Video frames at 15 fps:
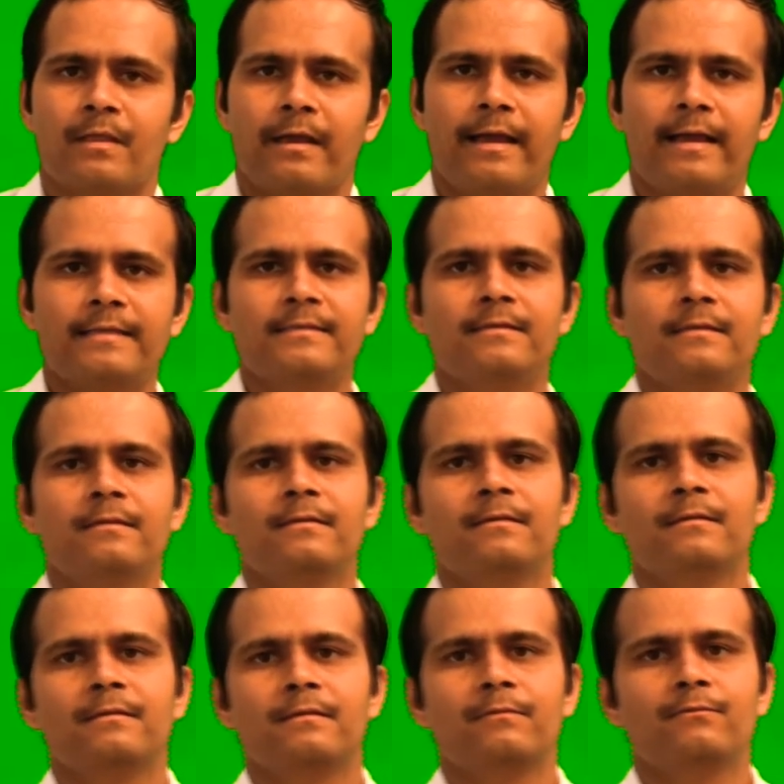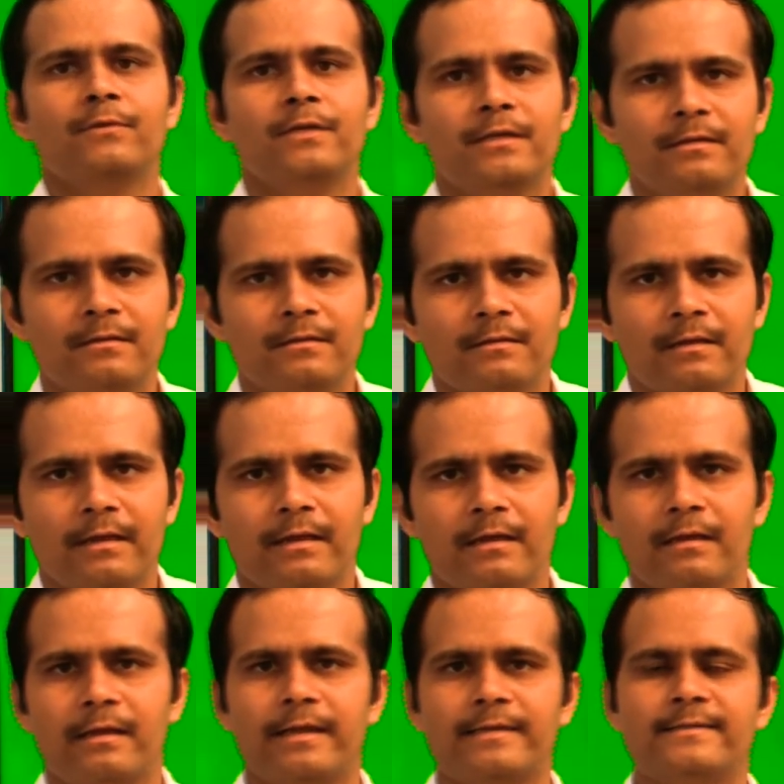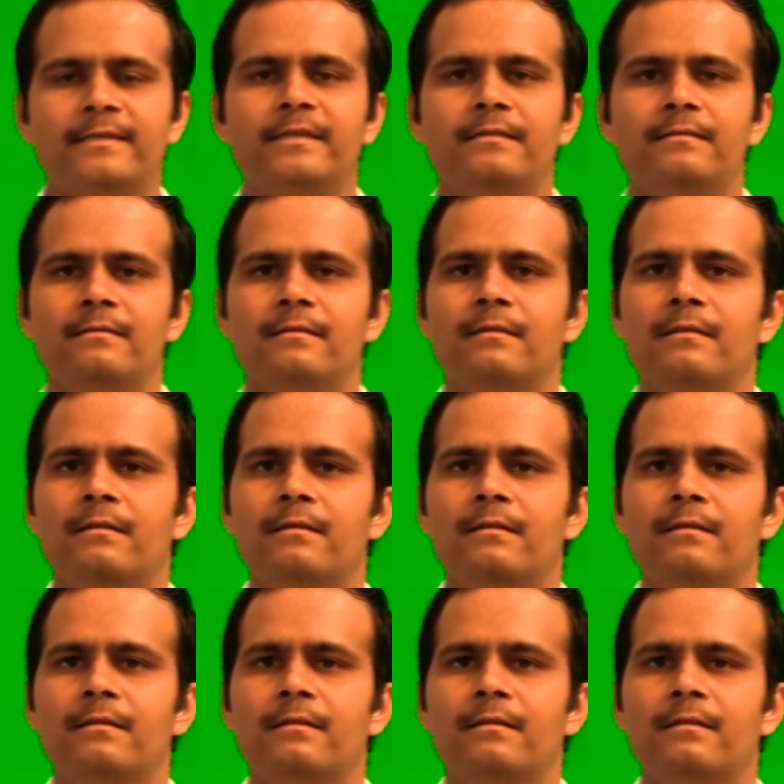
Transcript: as we had seen